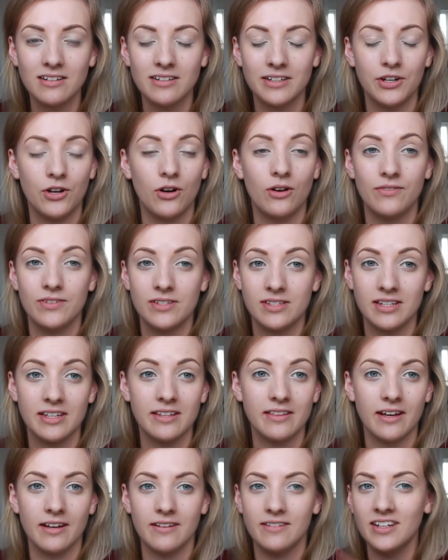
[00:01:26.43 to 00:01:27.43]
and obviously
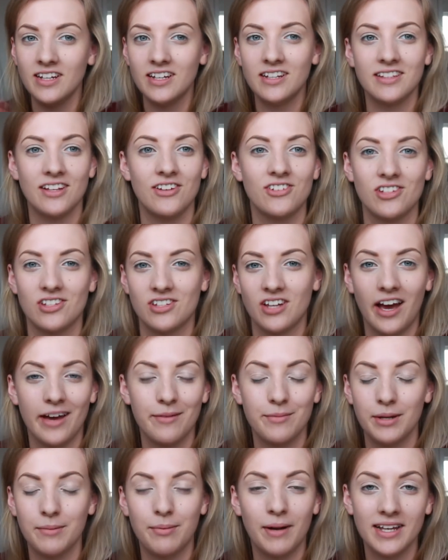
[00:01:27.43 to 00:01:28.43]
there's a time
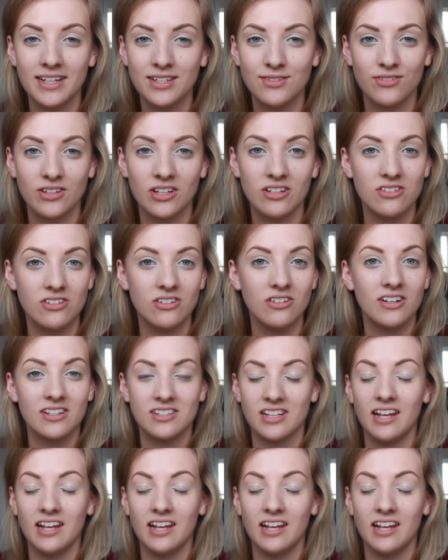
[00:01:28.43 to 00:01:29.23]
and a place for those looks.